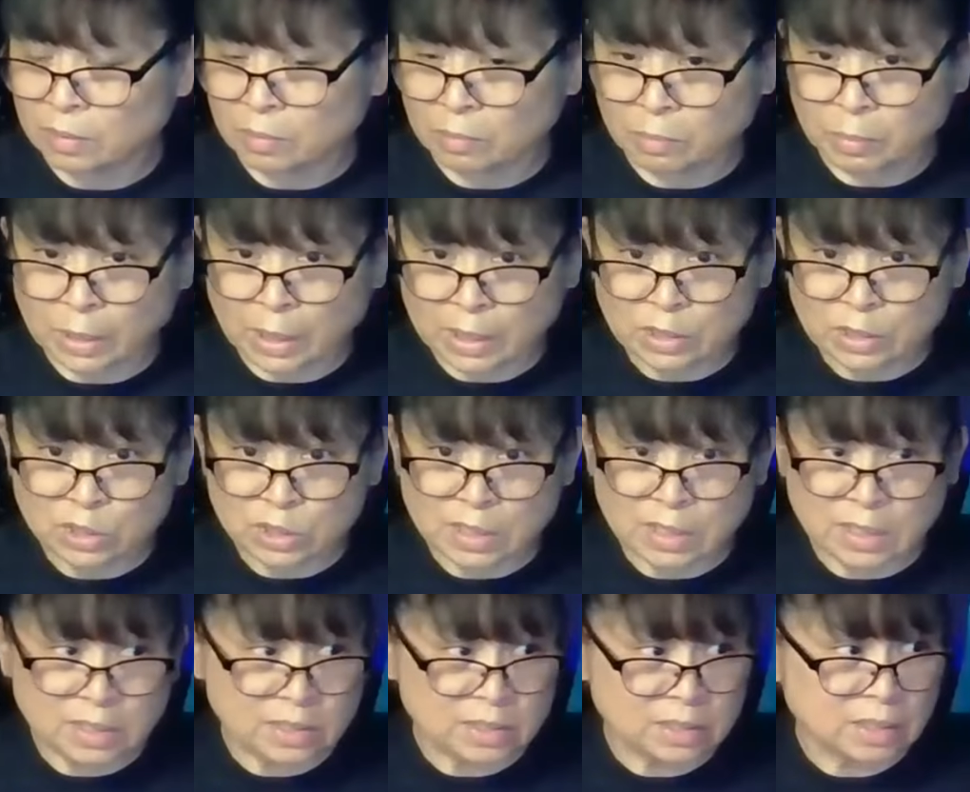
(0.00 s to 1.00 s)

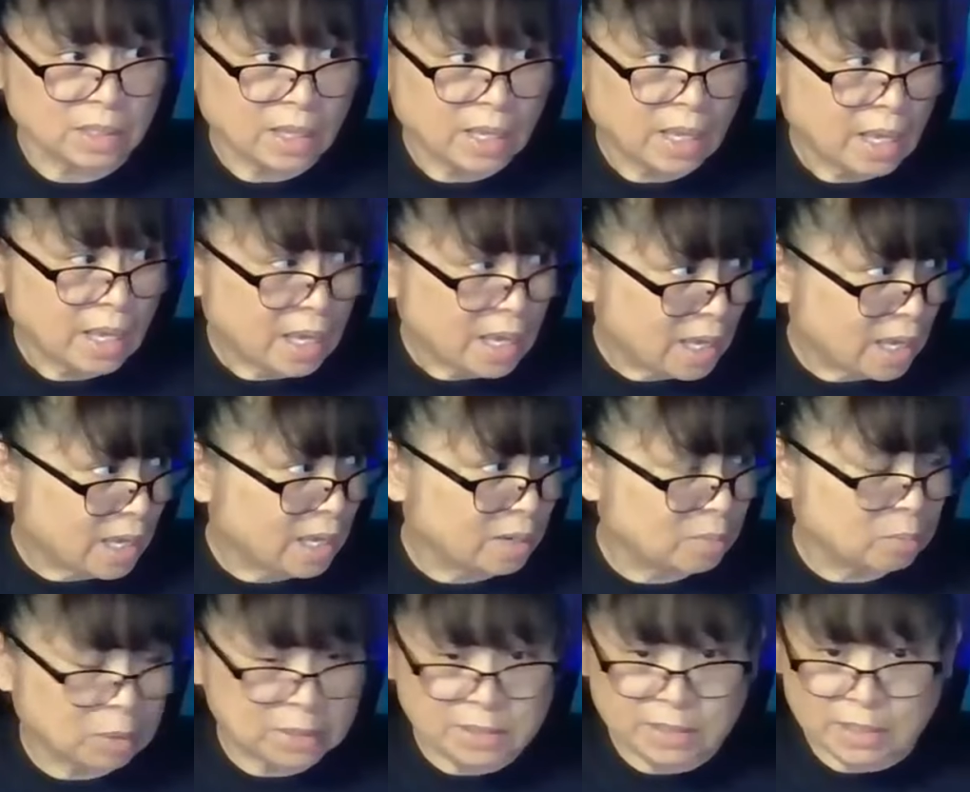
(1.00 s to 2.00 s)
plushies, and
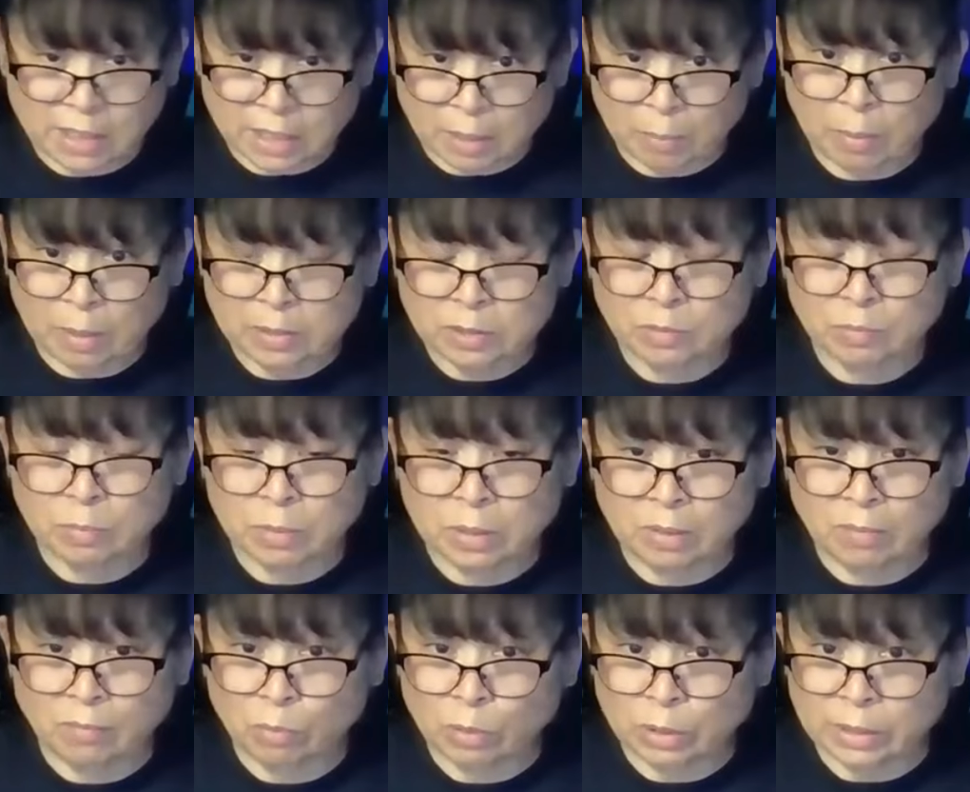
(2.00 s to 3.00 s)
my setup has to be
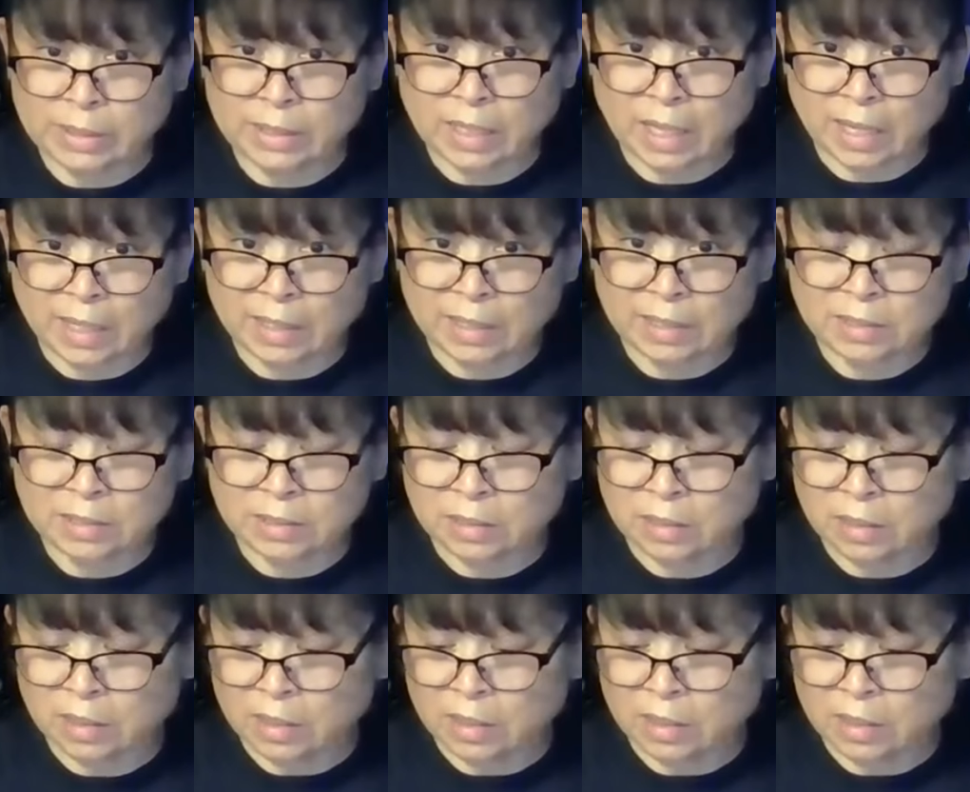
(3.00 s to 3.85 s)
really nice.